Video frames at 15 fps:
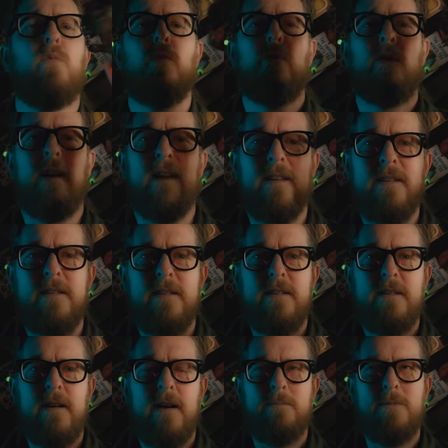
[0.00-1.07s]
Warder.
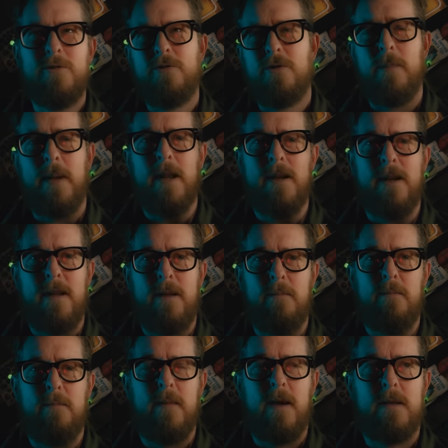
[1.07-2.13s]
I'm not sure about her name.
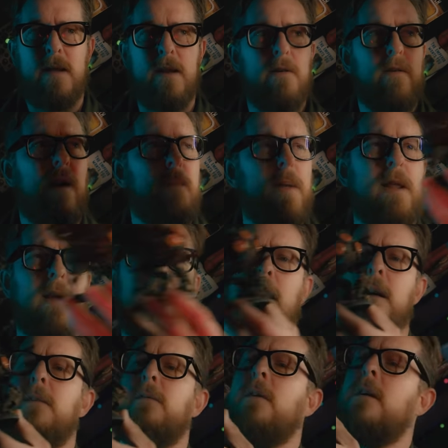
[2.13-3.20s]
I don't know. I mean, it
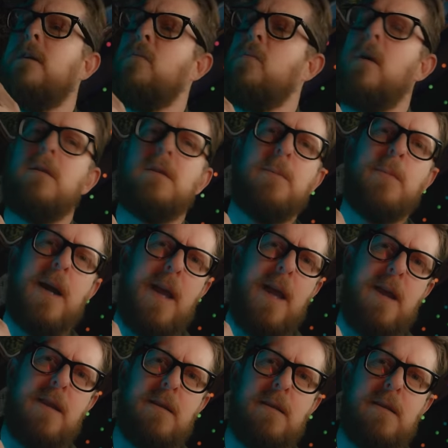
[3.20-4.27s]
kind of kind of worked in my
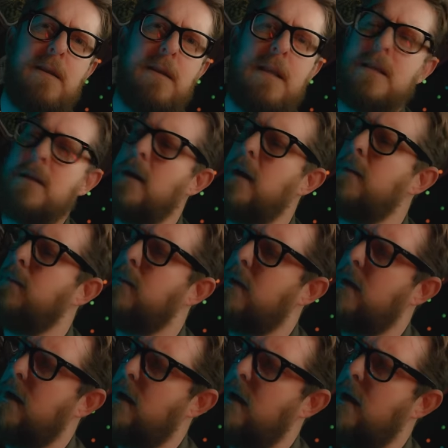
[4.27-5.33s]
head at the time, but
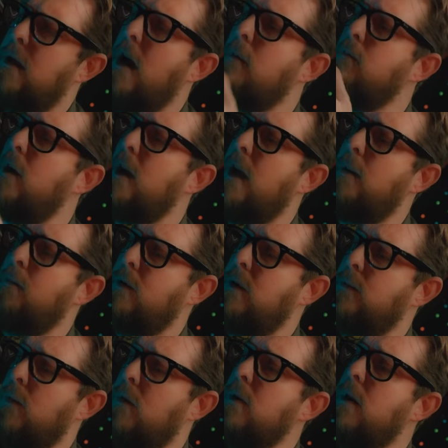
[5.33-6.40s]
uh, I'm really happy with
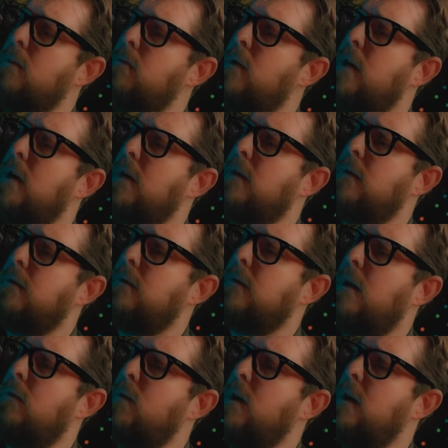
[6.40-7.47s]
this build. I'm really,
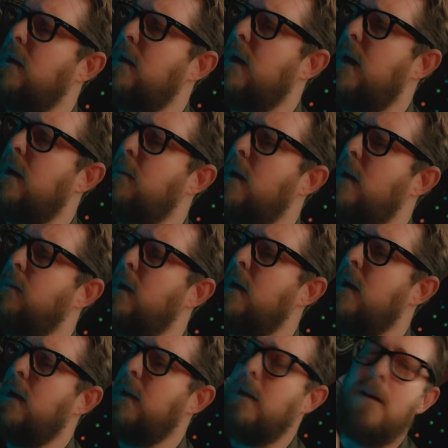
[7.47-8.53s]
I really am happy.
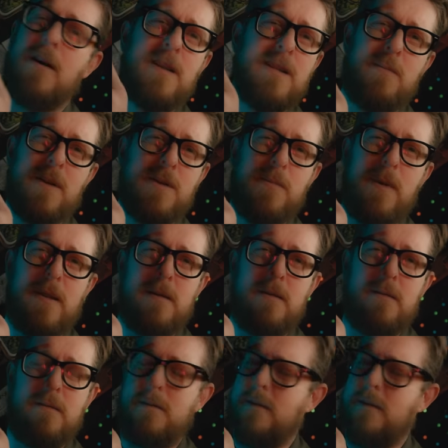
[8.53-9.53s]
The eyes are much better.